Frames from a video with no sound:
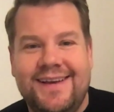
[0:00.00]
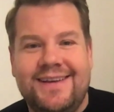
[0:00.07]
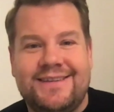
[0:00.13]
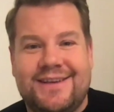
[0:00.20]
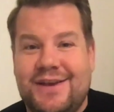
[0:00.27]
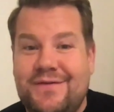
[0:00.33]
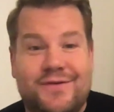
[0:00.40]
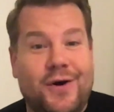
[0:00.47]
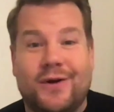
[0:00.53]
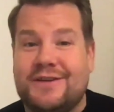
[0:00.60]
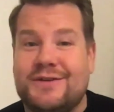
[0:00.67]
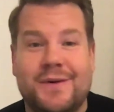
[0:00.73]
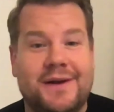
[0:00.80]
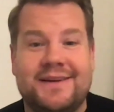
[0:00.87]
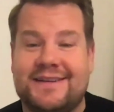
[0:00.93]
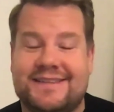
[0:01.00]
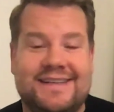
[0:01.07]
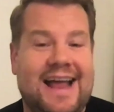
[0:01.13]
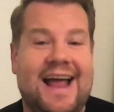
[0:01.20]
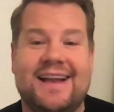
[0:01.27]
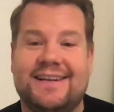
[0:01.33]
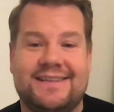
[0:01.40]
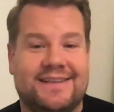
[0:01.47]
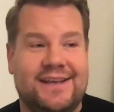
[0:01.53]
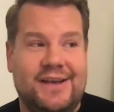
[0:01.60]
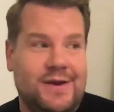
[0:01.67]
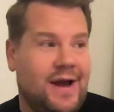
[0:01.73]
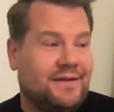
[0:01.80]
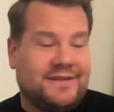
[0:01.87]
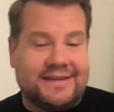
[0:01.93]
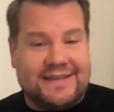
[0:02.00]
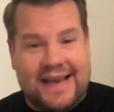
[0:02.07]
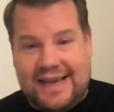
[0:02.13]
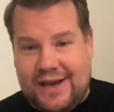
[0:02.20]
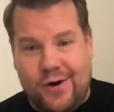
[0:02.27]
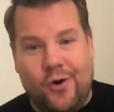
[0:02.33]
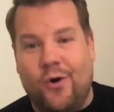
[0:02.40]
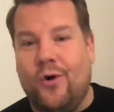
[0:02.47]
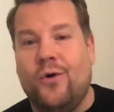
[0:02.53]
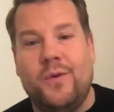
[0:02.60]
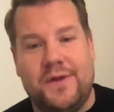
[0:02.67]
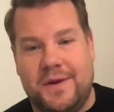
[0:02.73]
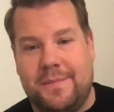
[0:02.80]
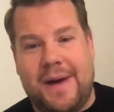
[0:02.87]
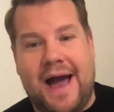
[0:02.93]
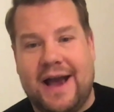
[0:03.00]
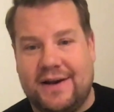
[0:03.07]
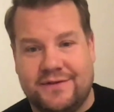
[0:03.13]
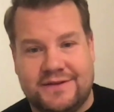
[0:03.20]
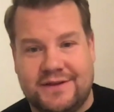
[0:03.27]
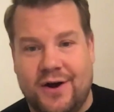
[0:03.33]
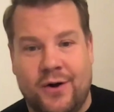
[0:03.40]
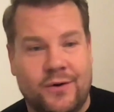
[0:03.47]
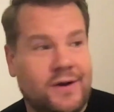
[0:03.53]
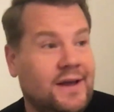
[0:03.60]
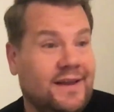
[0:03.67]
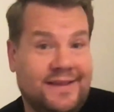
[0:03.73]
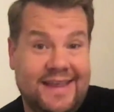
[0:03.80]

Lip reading: So you've got to understand that you have to take it all with a bag of salt.